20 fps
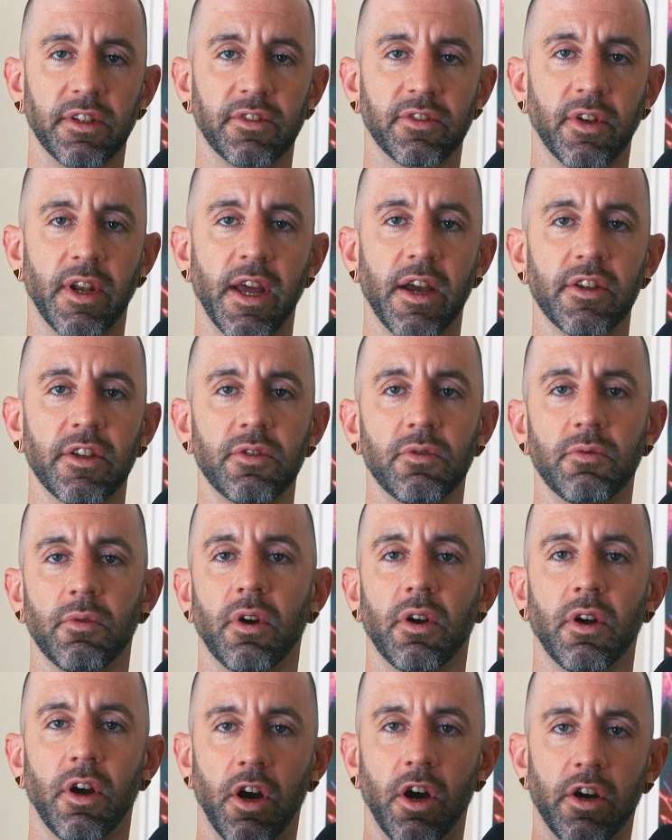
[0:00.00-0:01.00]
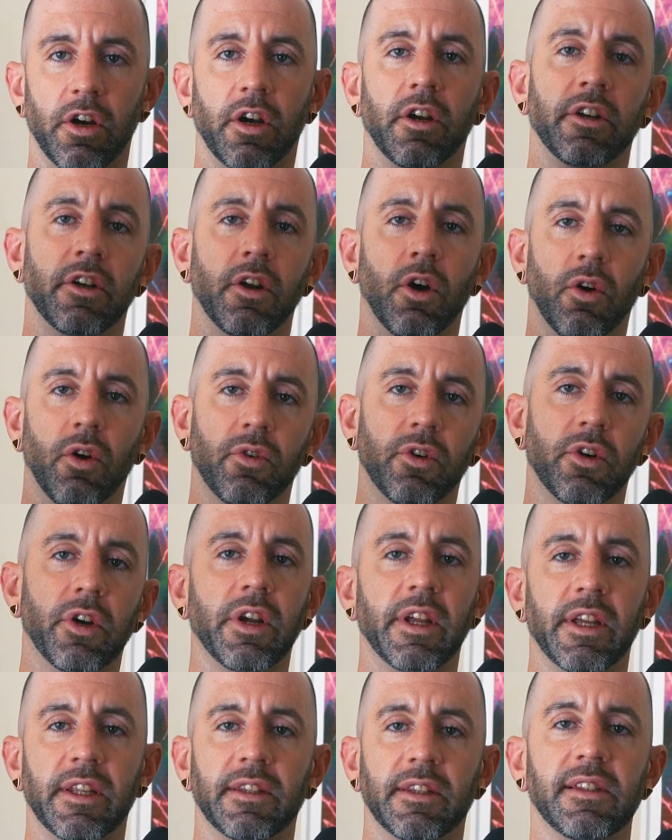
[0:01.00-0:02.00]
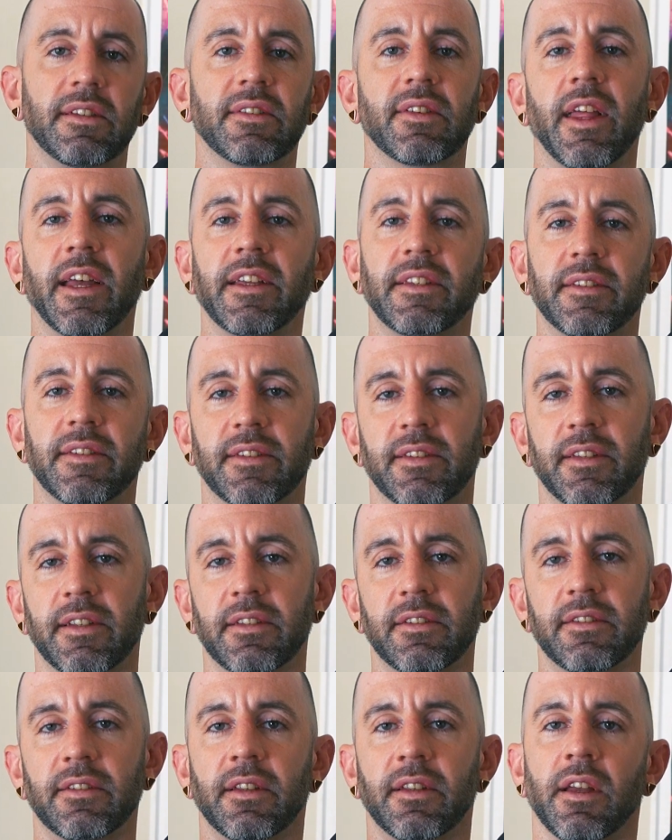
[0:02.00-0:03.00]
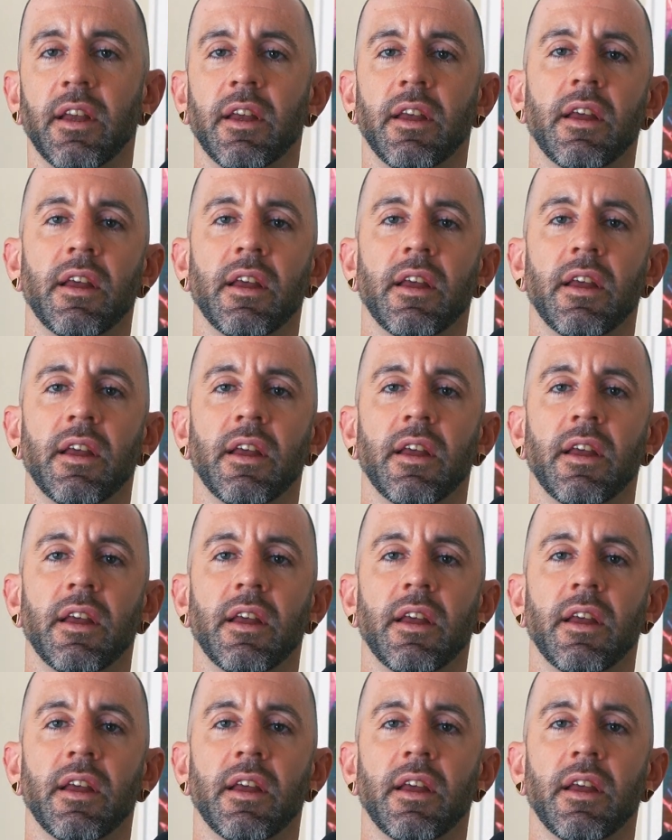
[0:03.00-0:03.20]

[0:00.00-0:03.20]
So now you are an owner in these licenses.